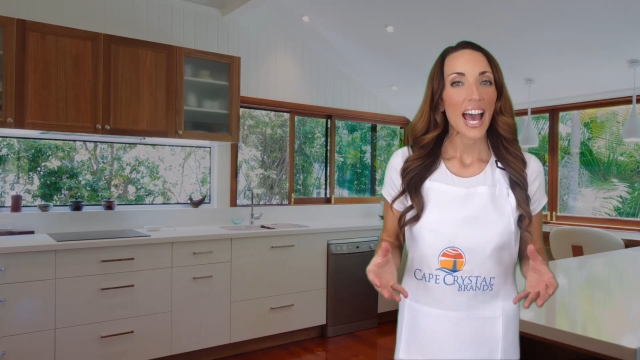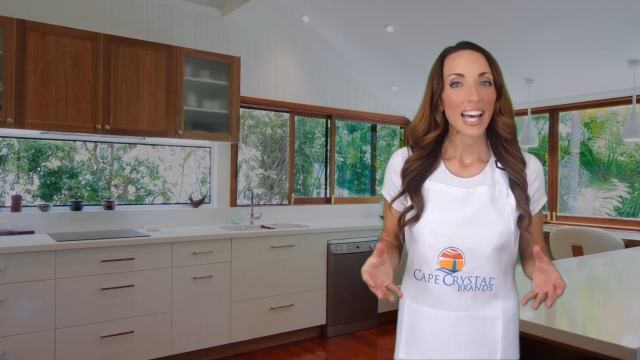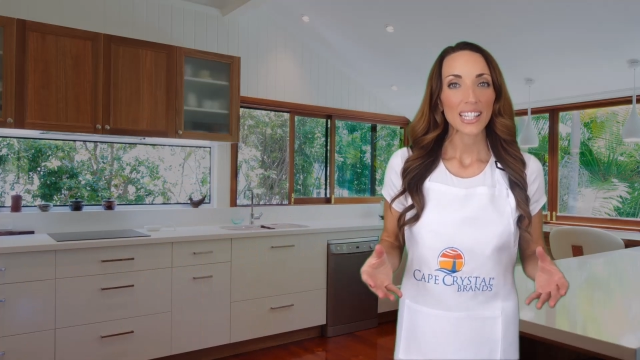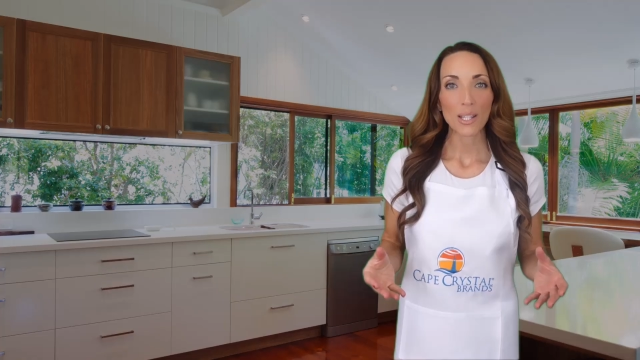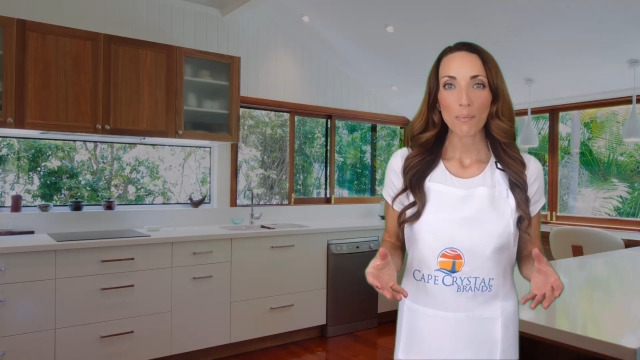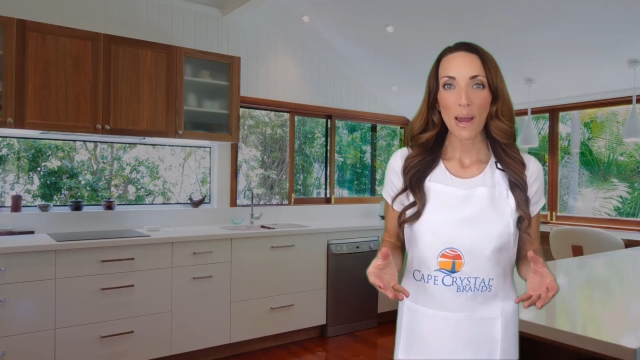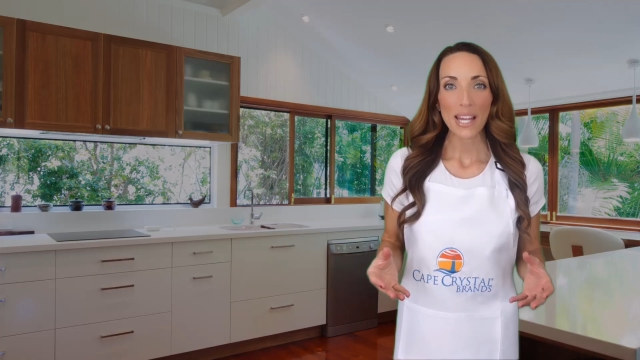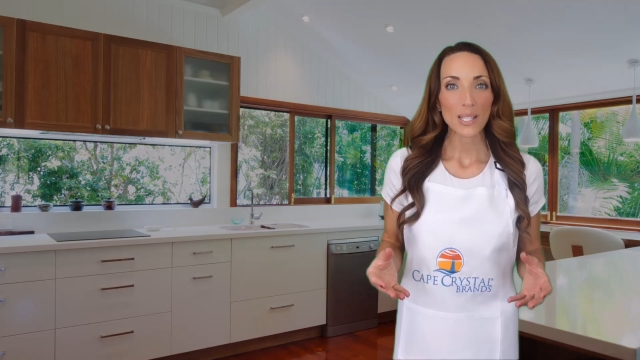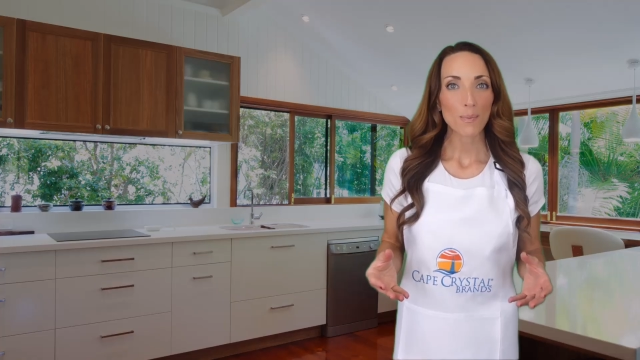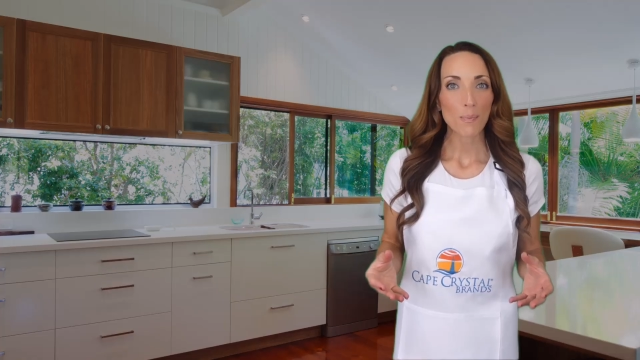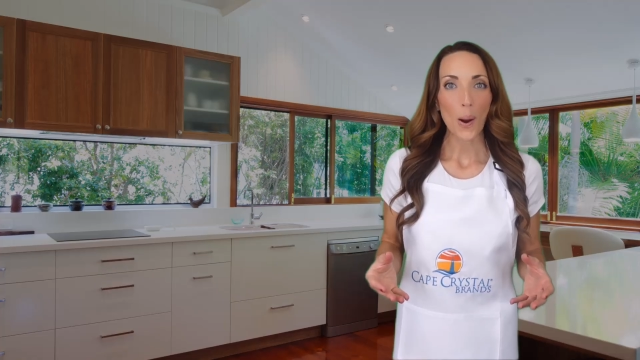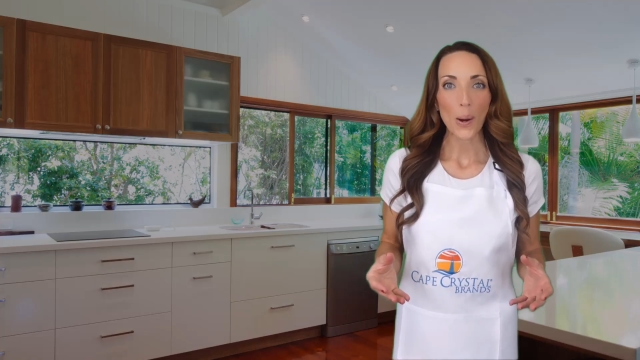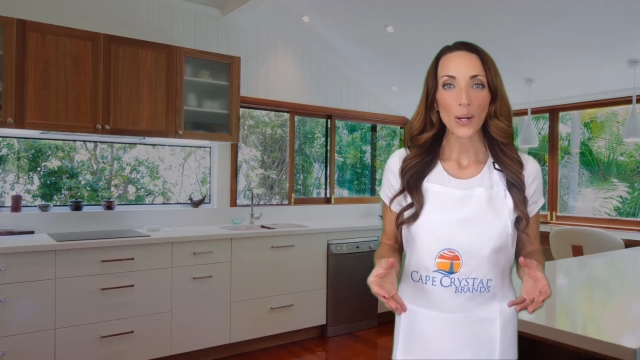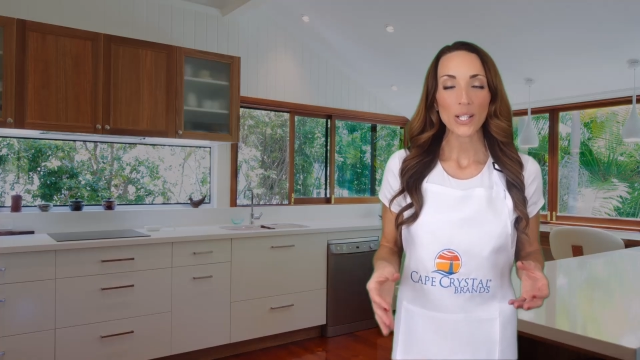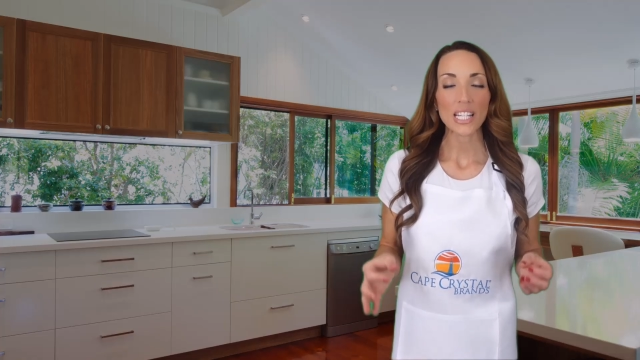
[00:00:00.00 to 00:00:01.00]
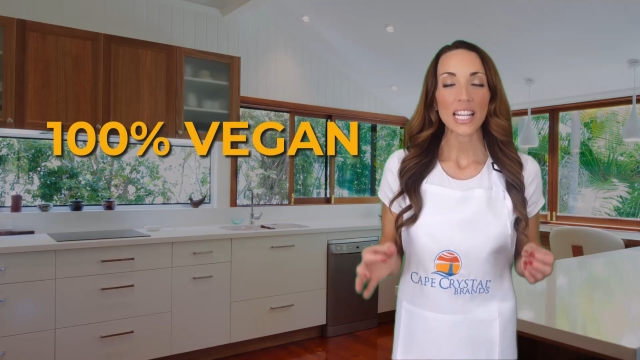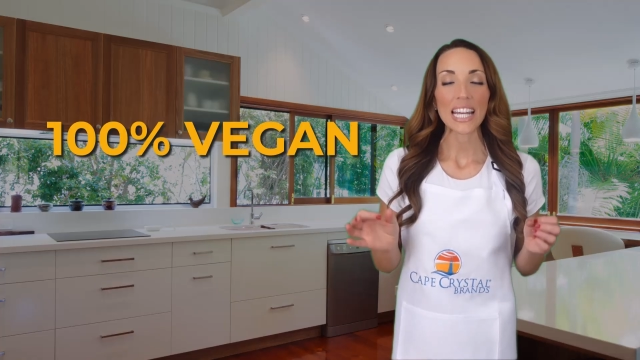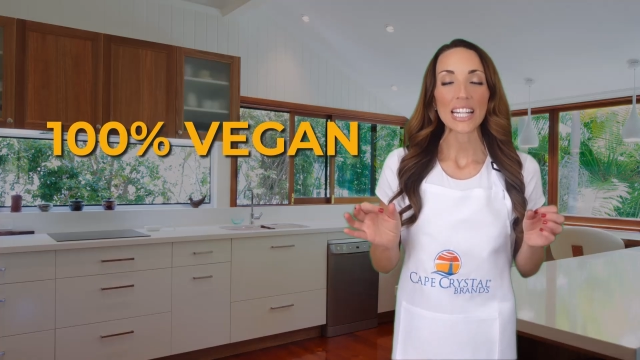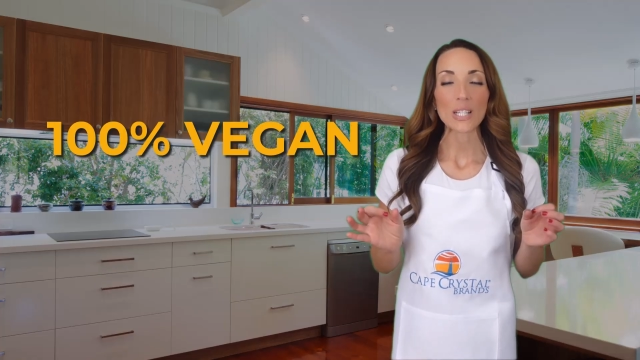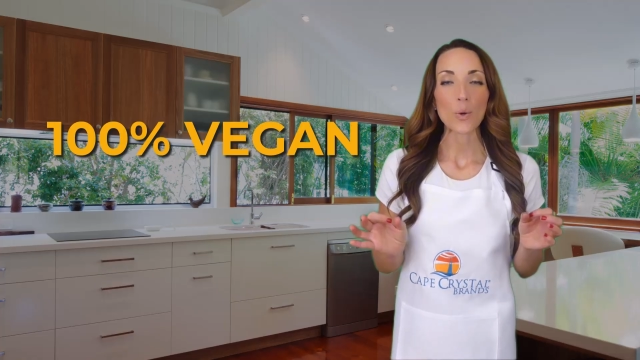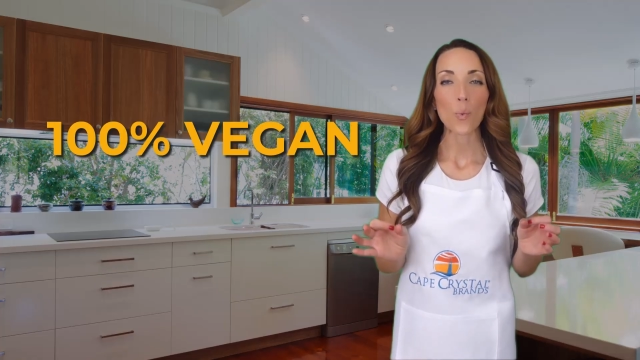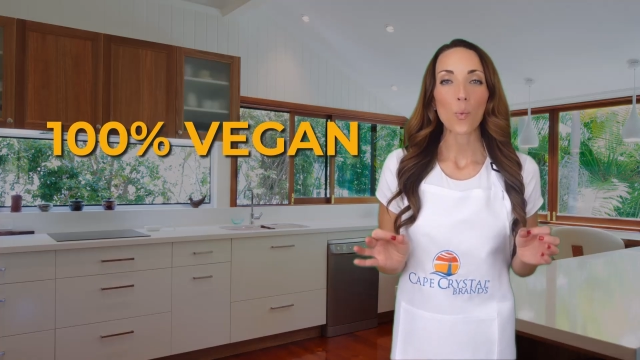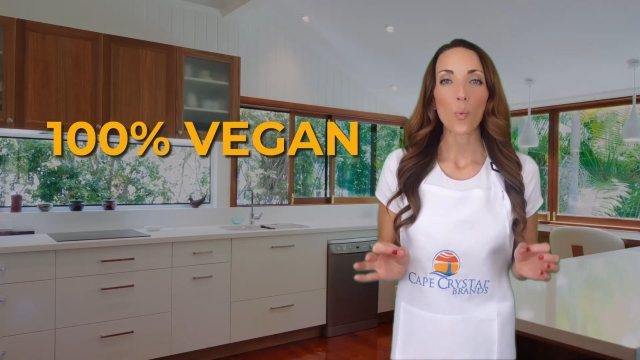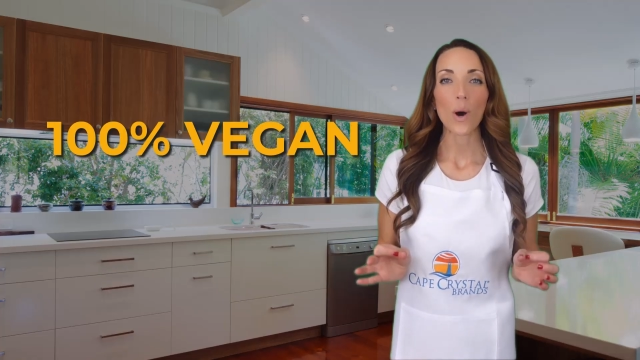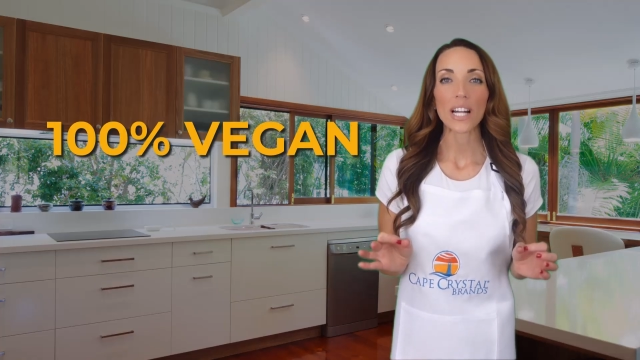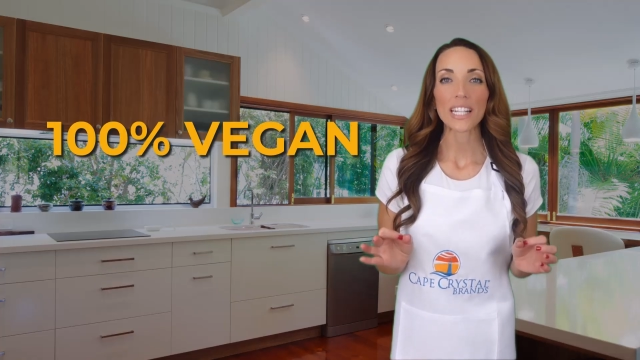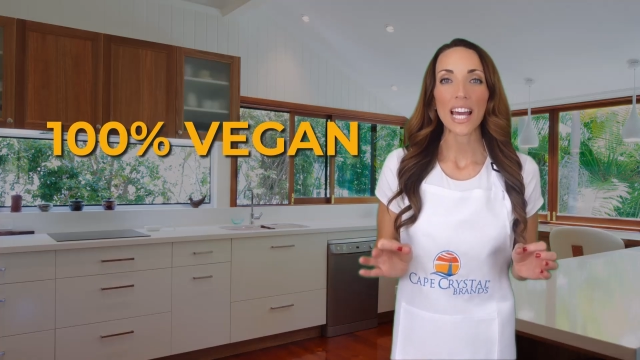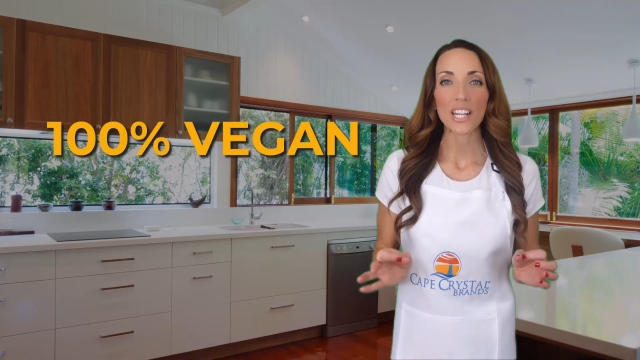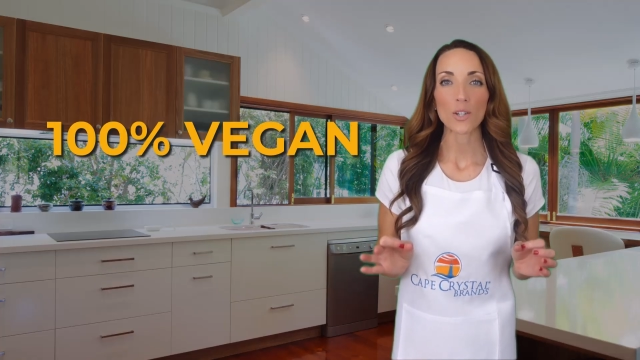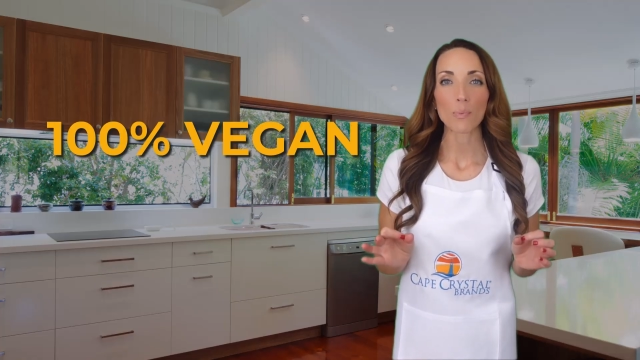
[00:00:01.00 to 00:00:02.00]
And the best part, it's
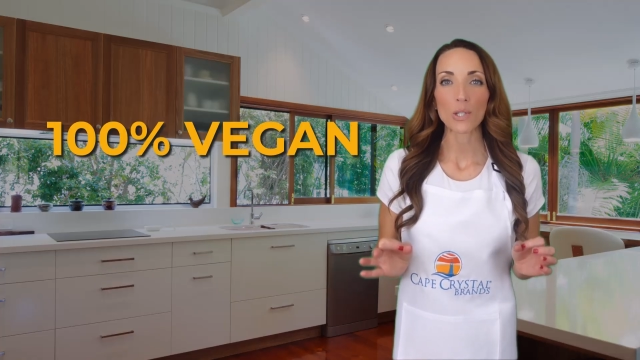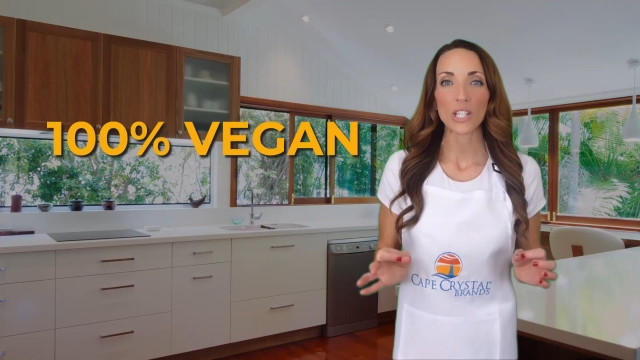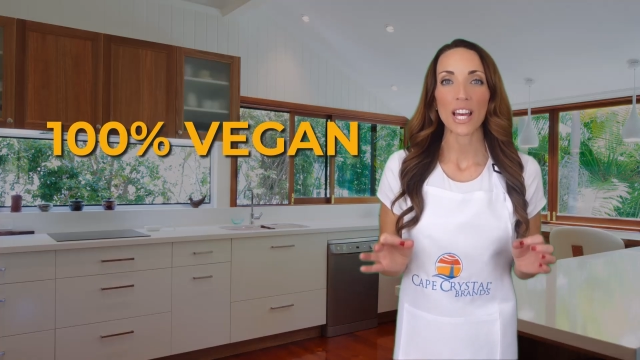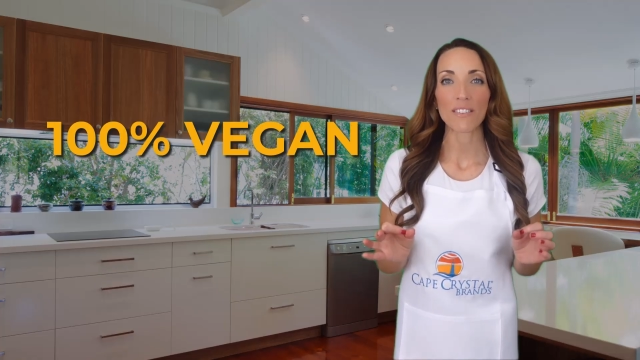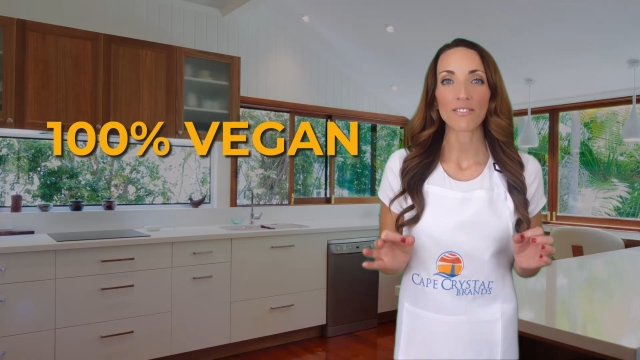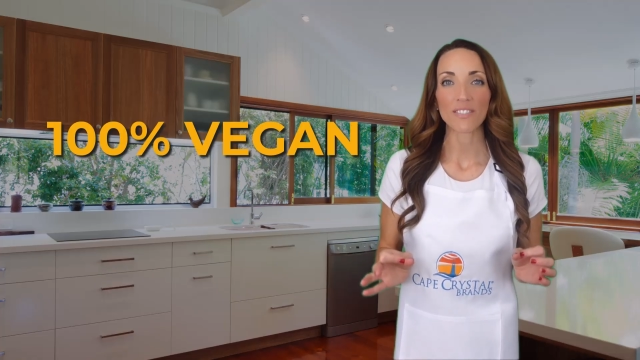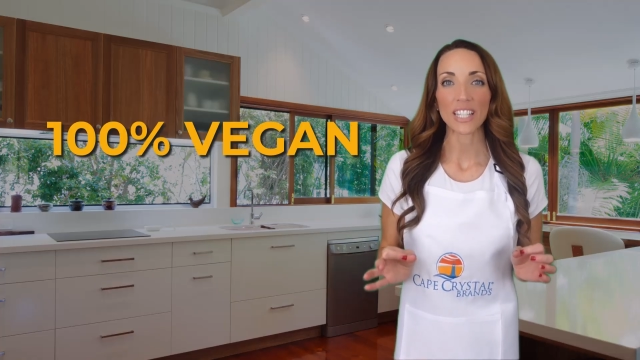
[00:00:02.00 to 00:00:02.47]
100%